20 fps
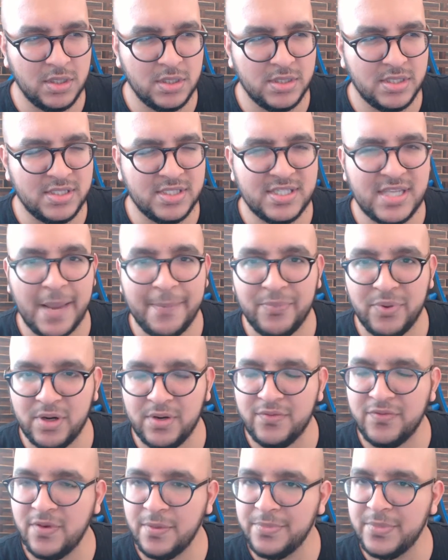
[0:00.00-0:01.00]

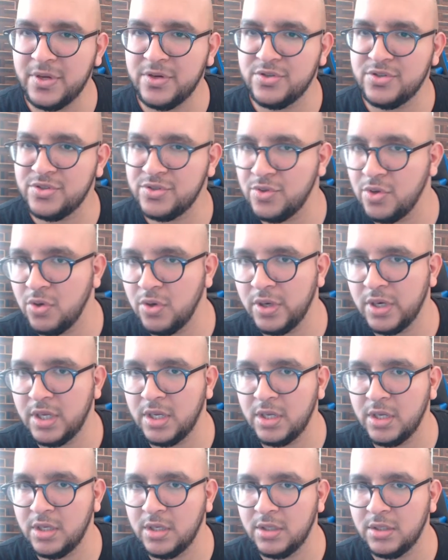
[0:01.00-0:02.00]
separate from their
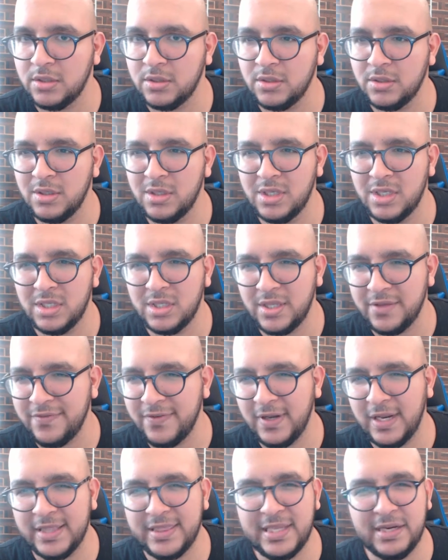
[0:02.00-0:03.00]
story. They
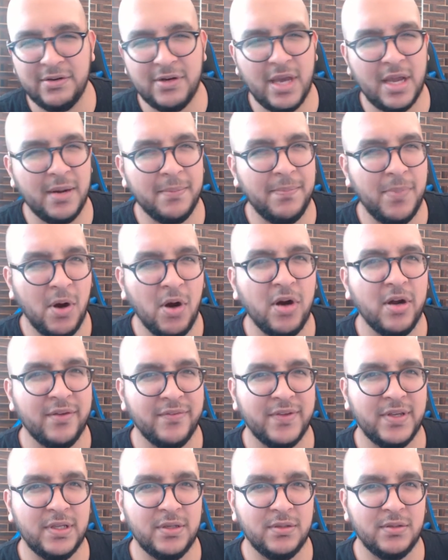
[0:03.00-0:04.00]
feel like they're not a part
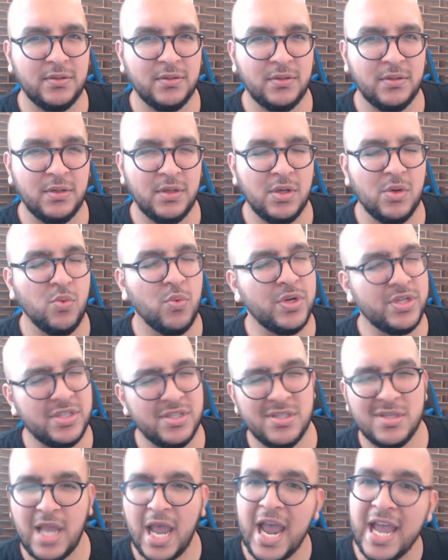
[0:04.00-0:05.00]
of it, which
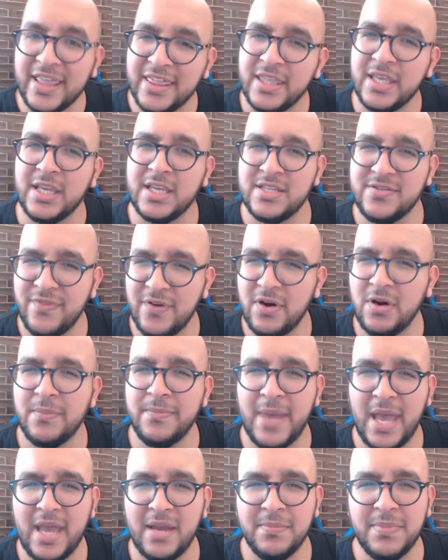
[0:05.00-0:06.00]
is, I think, is very
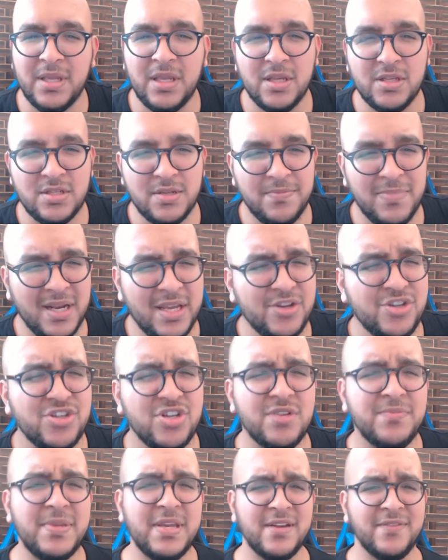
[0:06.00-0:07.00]
bad because the player
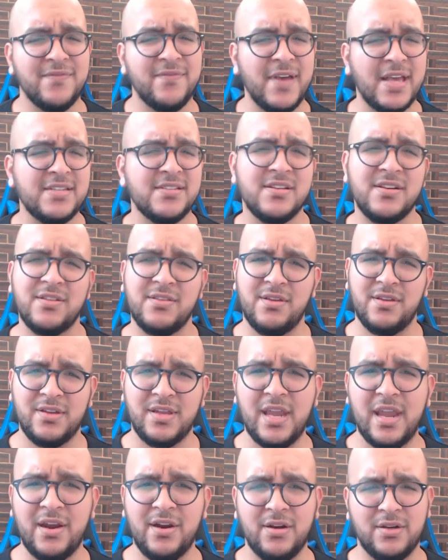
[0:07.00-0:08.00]
should be invested in their
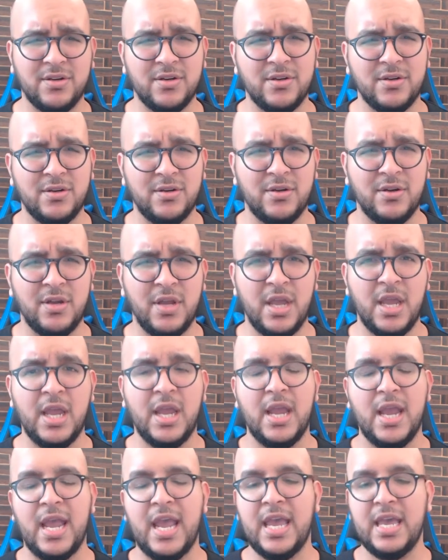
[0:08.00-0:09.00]
character
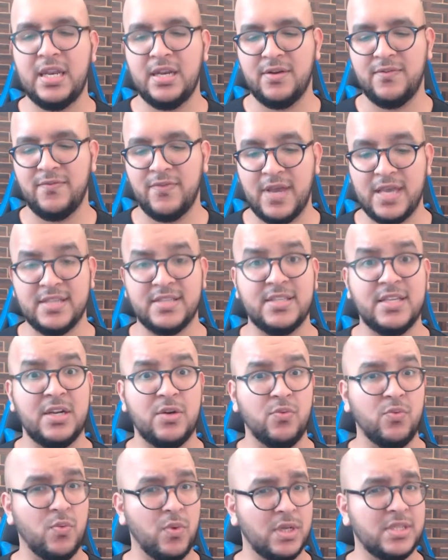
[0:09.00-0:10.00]
and invested
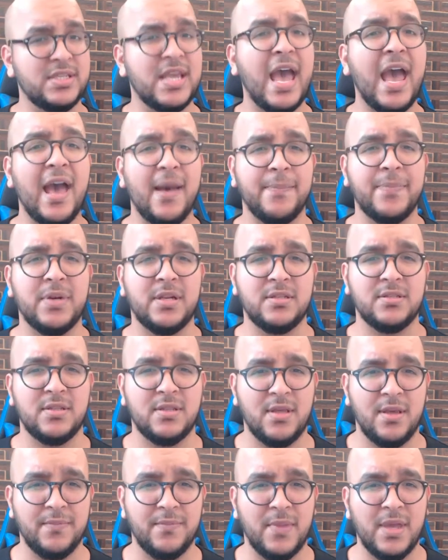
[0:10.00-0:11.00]
in what's happening to
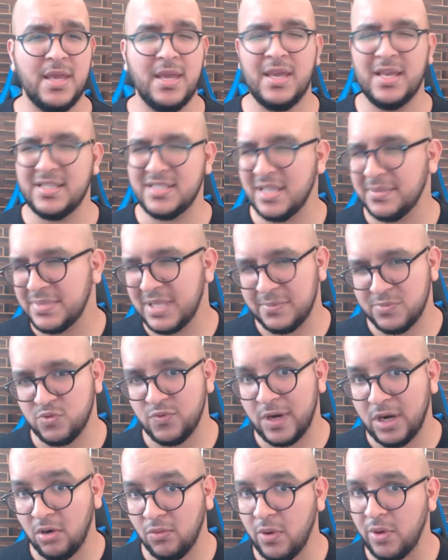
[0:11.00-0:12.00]
them. And sometimes
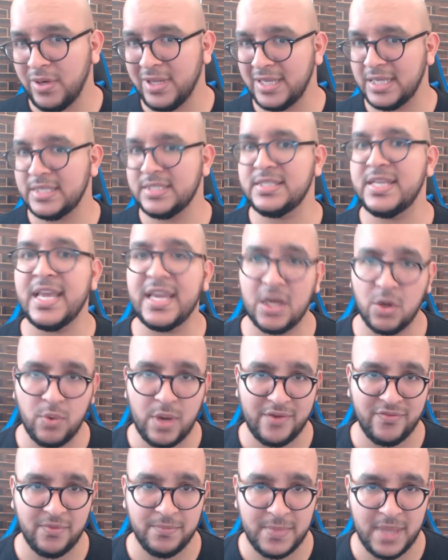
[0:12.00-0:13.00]
railroading can take
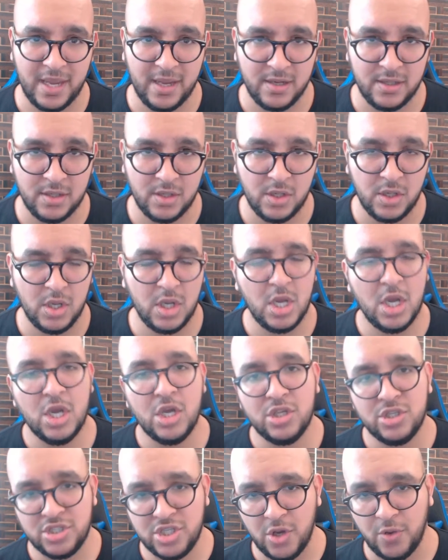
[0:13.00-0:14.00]
away from that.
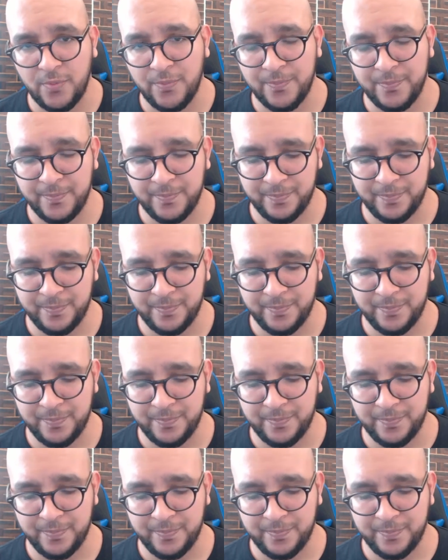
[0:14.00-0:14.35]
So,